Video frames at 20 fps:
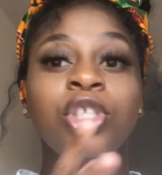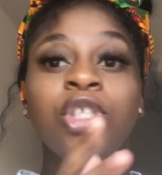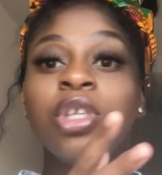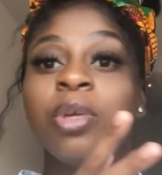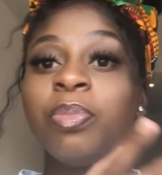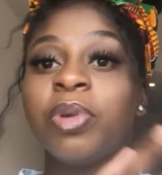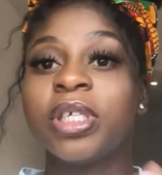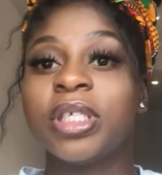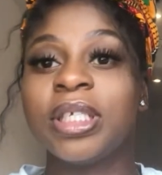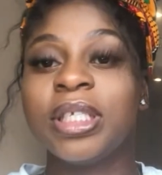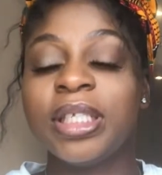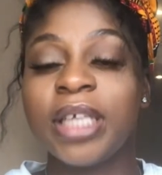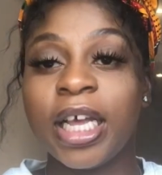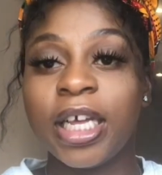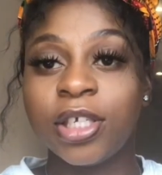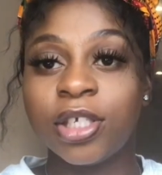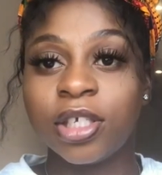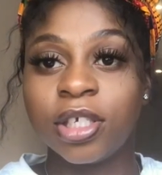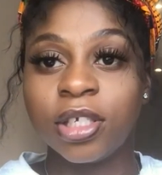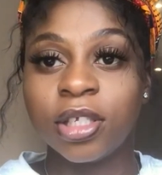
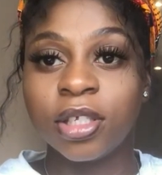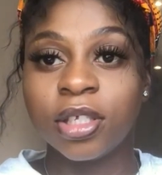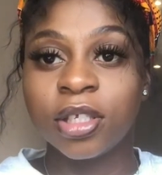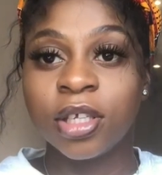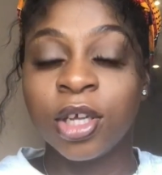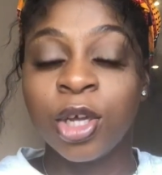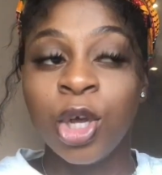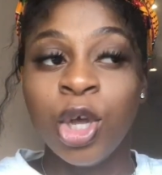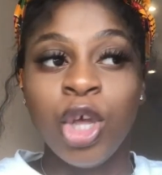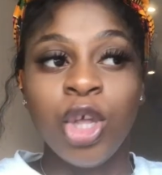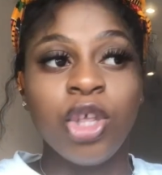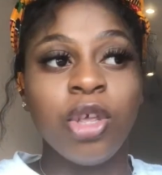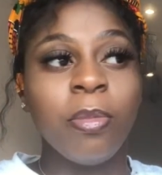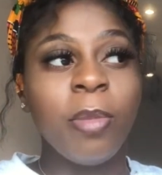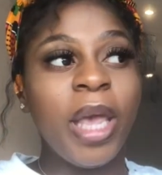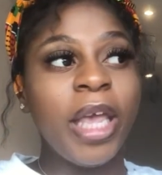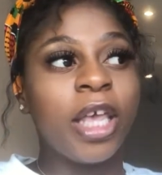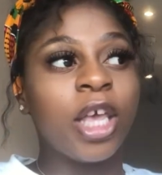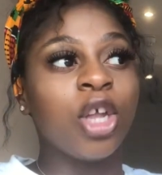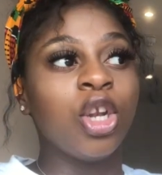presentations, you
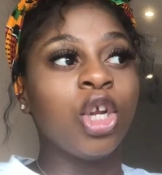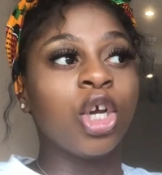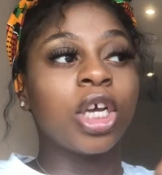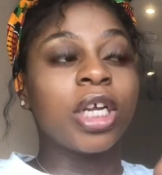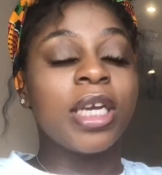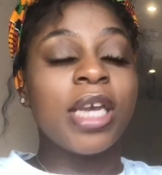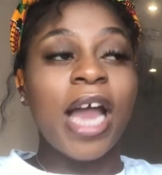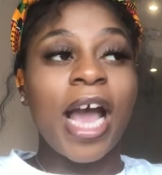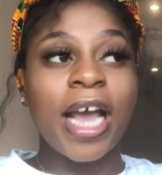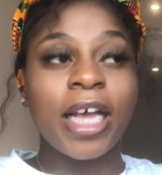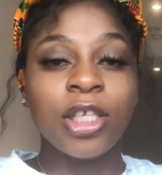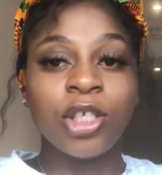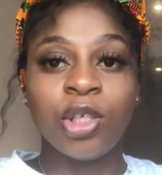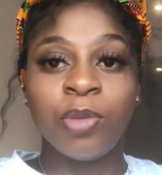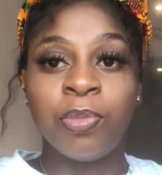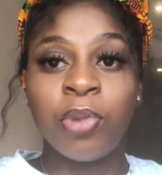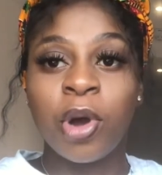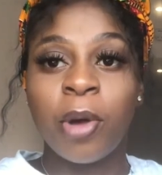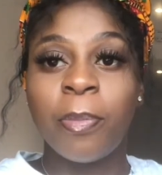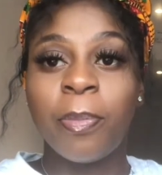make it look nice,
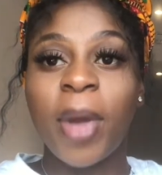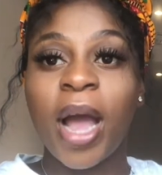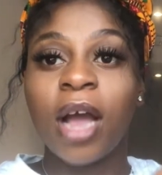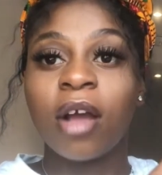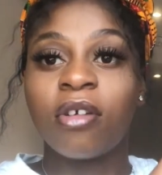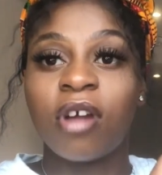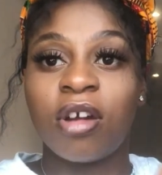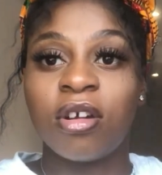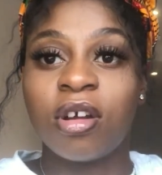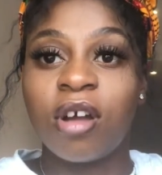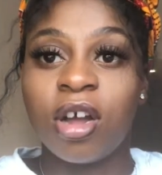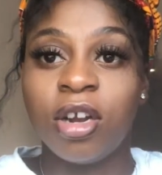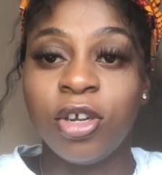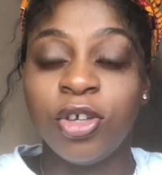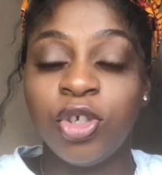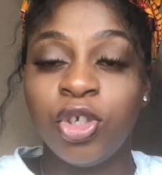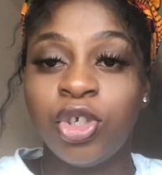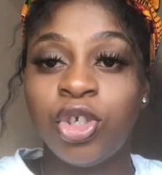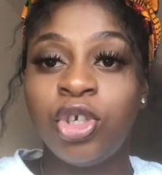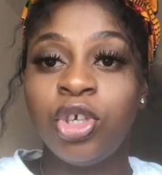you put a background color,
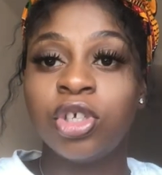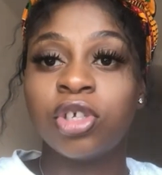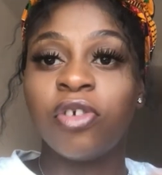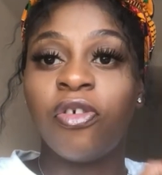you choose a